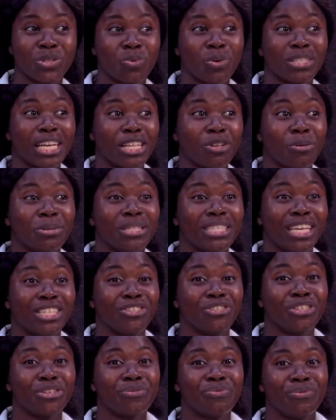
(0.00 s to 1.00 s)
what an
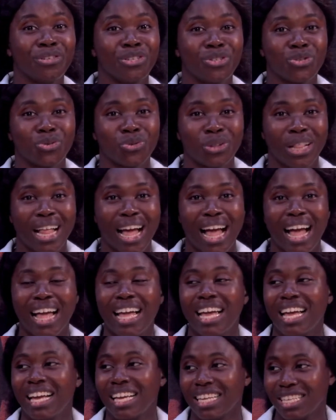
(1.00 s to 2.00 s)
obstetric fistula
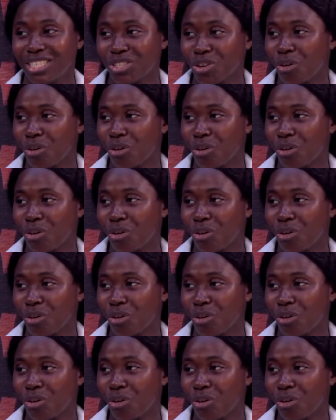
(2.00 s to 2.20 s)
is.